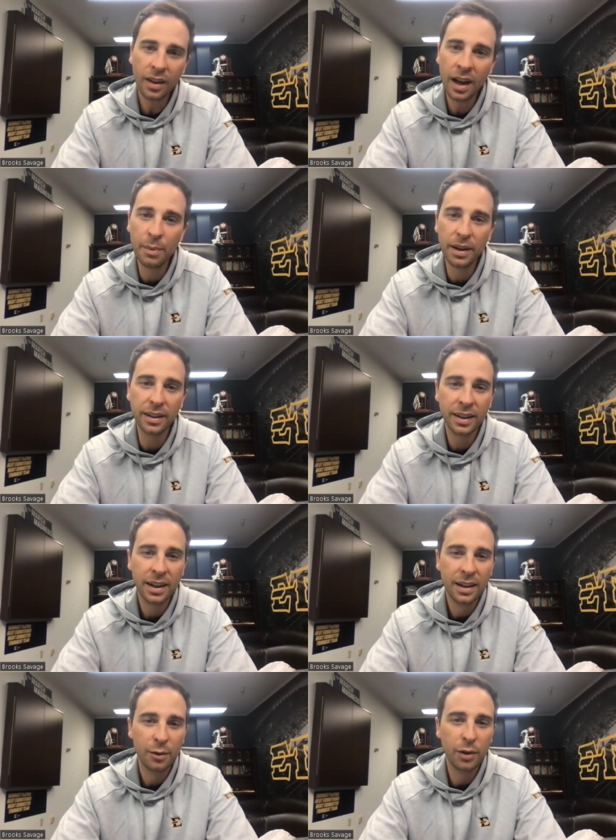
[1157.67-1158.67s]
I mean,
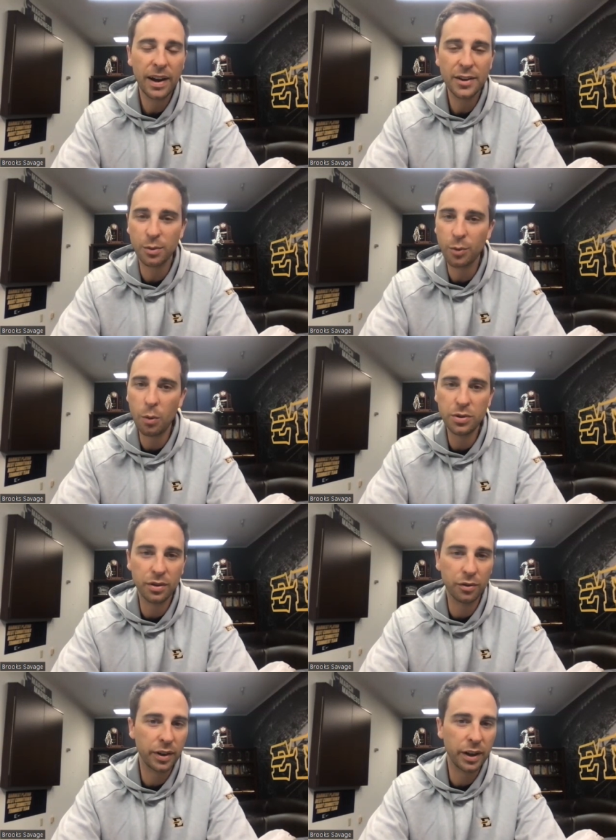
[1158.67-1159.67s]
we've had some moments
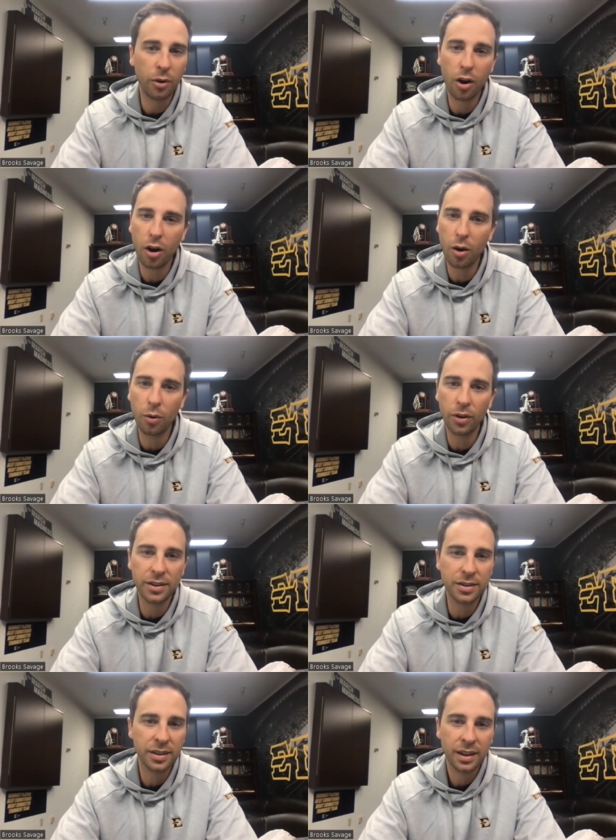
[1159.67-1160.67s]
in Freedom Hall where
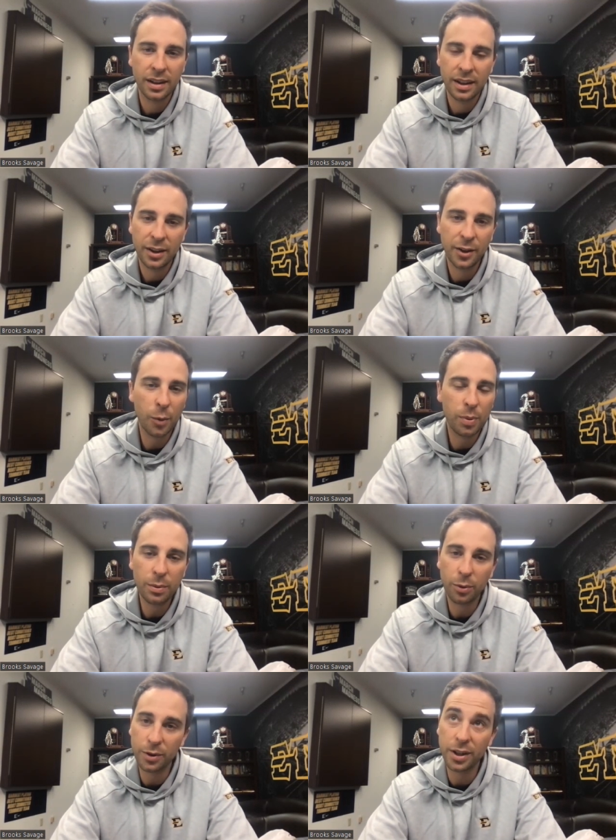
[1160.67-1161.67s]
it's you know
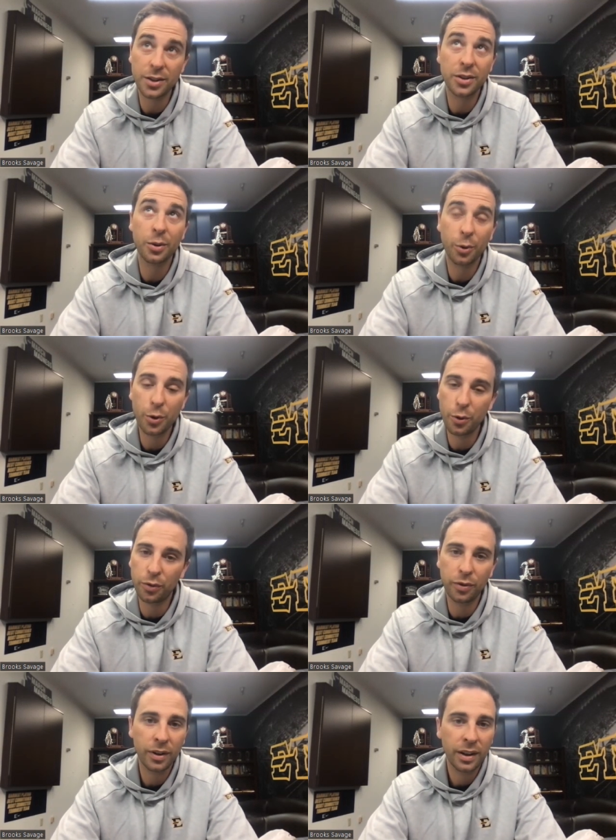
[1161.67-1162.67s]
people are touching the
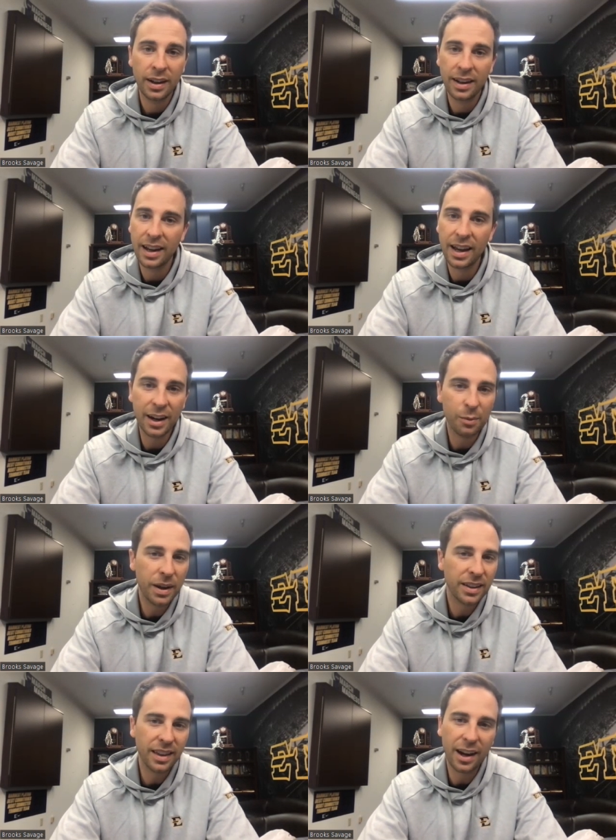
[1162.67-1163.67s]
roof and it'll
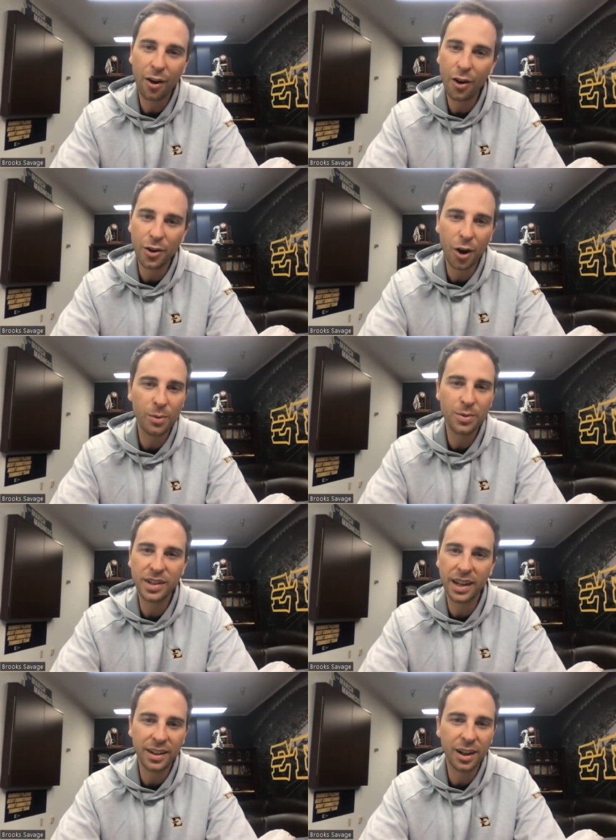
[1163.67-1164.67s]
make the hair on your arm
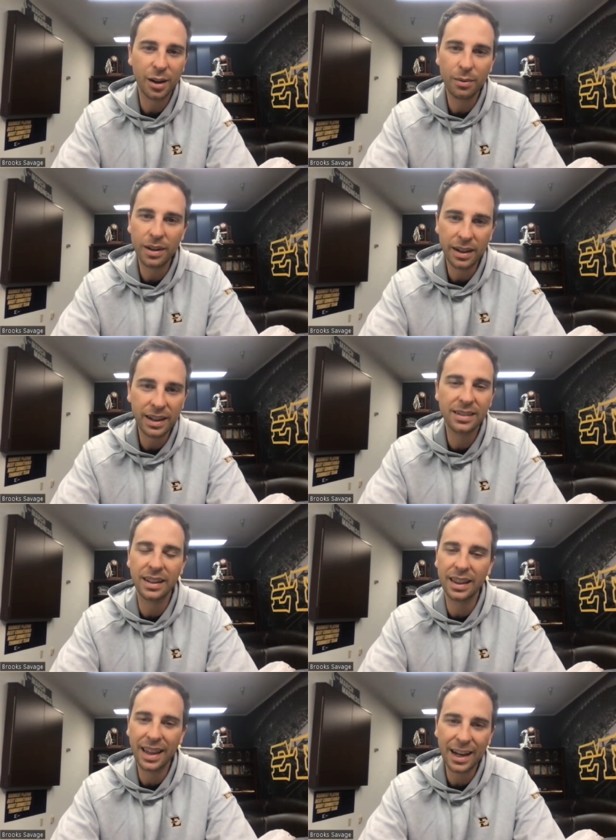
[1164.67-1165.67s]
stand up. It is
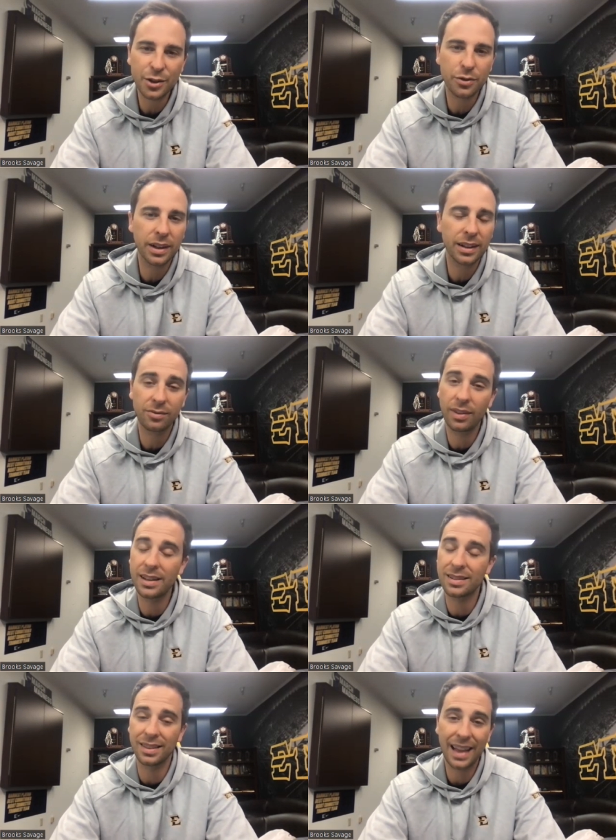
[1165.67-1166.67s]
electric.
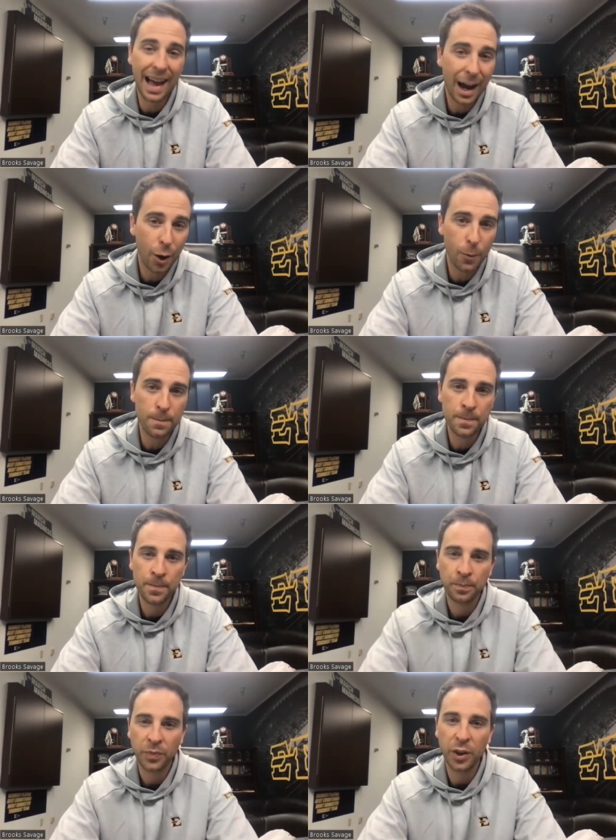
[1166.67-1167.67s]
It's loud.
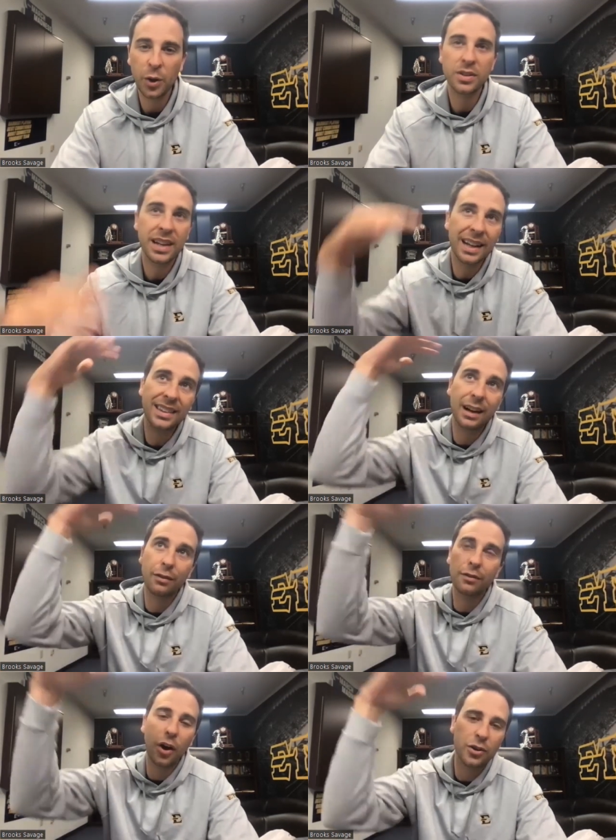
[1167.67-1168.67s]
You know, it's got
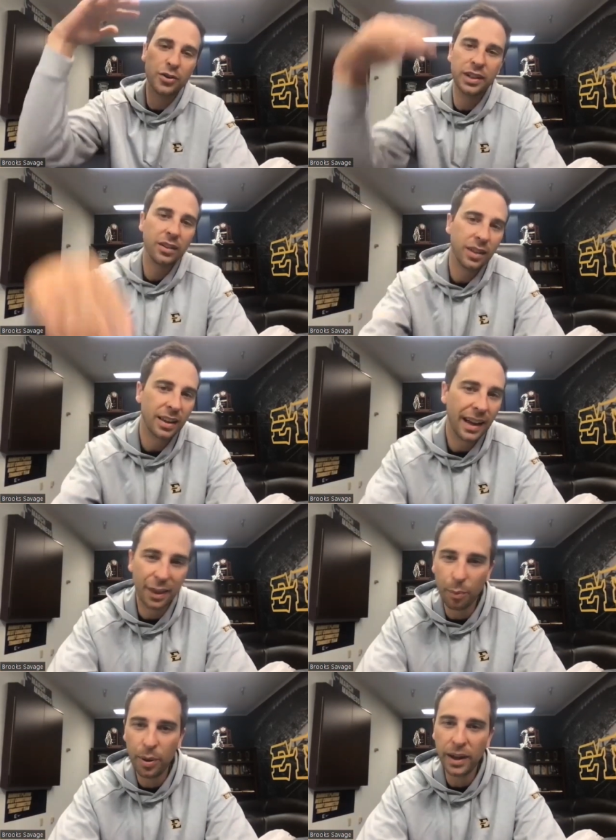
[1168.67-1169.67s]
that false ceiling like
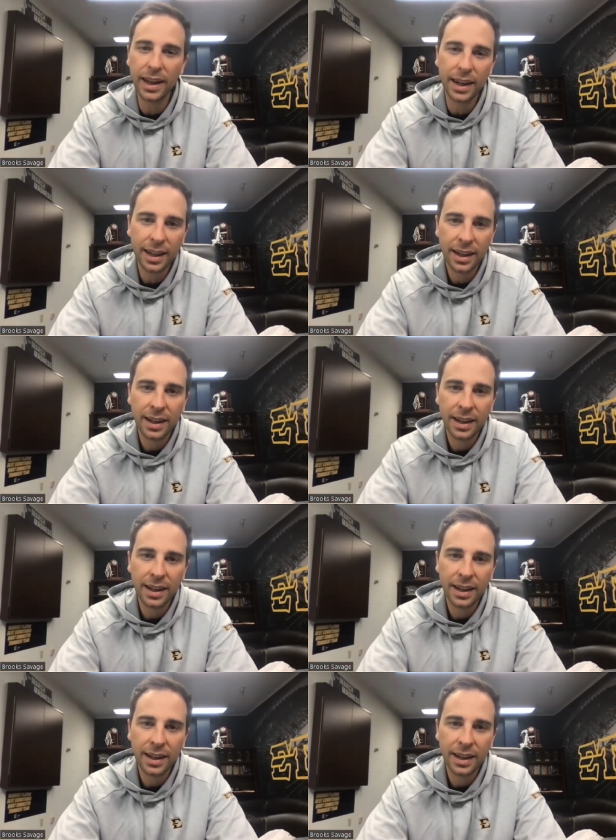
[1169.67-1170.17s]
the pit,